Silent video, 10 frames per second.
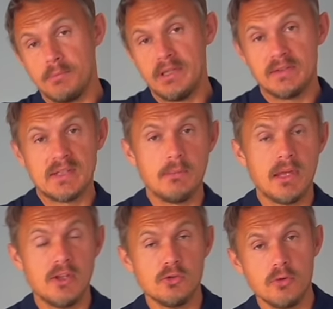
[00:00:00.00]
be the same
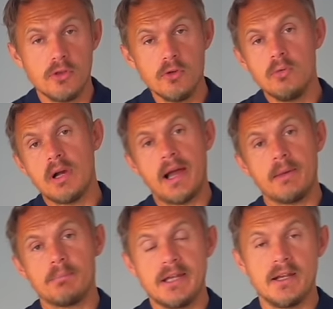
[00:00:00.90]
case with you. I
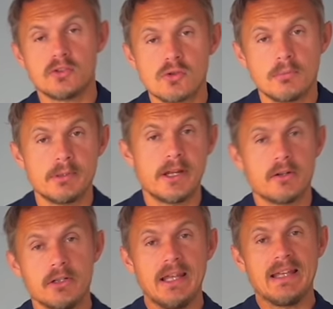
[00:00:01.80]
play a strong
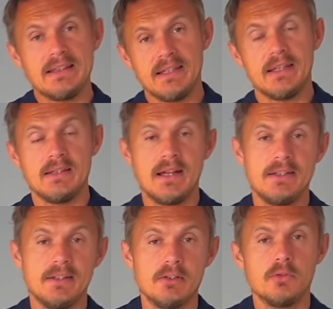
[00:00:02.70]
player like Nikki
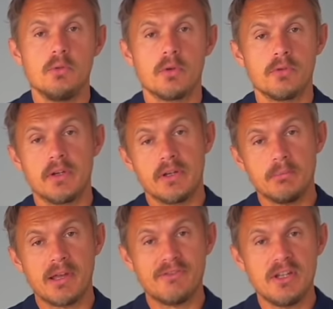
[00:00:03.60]
Daniel, who are there in
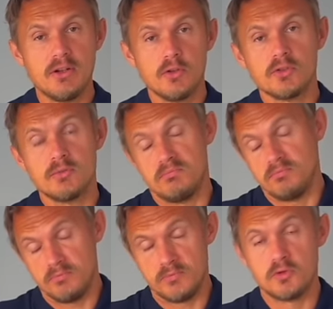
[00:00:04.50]
my videos.
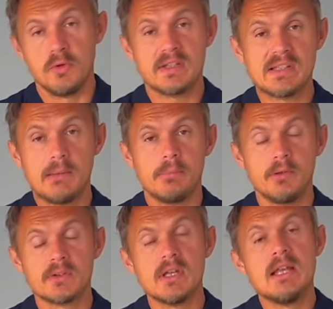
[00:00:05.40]
Two
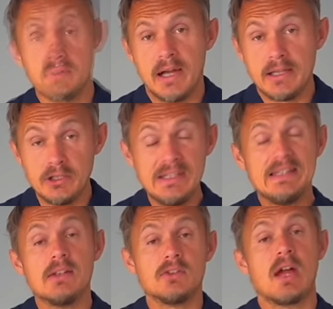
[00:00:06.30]
examples. I
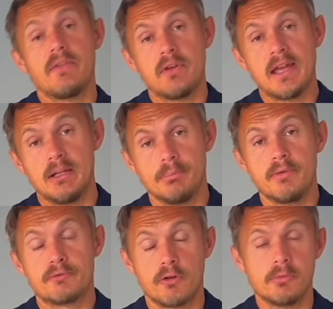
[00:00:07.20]
need to have
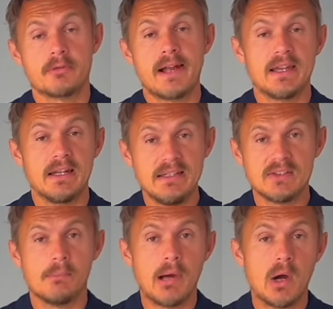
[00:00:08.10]
help from the racket. I need
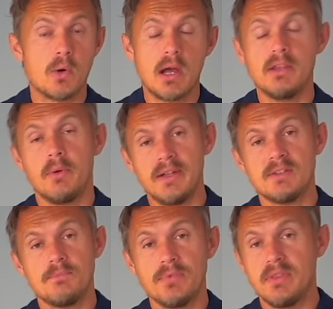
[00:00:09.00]
some power,
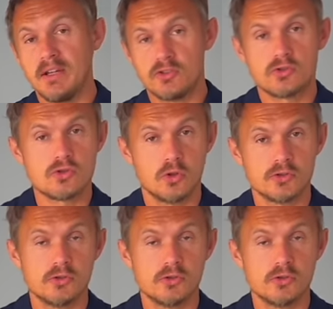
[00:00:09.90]
otherwise their shots